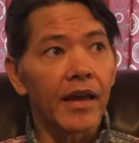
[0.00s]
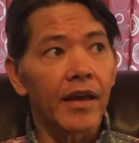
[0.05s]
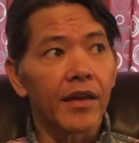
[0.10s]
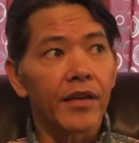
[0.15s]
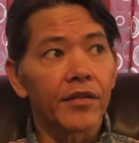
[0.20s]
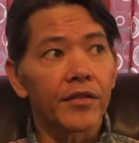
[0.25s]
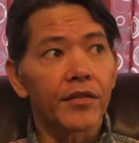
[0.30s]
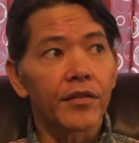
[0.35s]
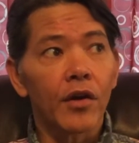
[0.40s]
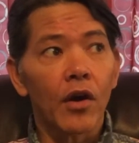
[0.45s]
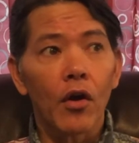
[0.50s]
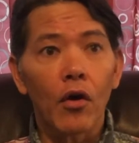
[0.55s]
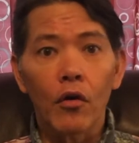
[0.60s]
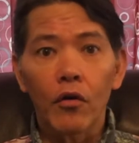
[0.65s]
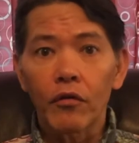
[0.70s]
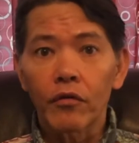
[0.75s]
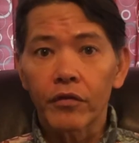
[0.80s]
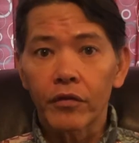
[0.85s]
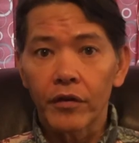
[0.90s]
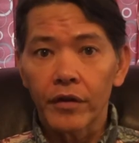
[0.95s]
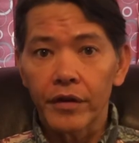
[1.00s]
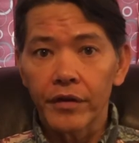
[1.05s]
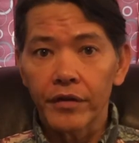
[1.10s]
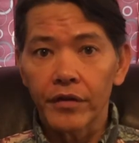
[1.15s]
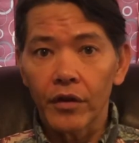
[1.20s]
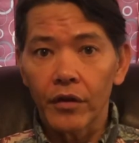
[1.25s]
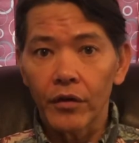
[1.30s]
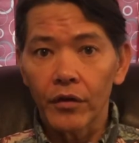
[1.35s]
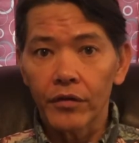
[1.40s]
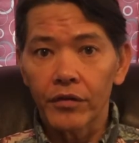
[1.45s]
as
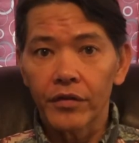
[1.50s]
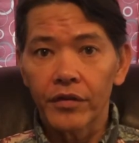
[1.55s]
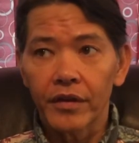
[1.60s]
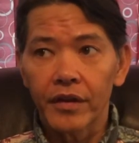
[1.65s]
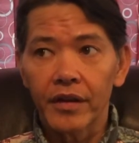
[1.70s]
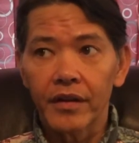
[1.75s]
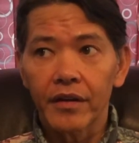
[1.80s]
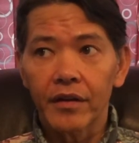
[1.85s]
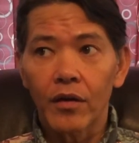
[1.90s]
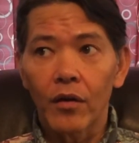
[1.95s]
overindulging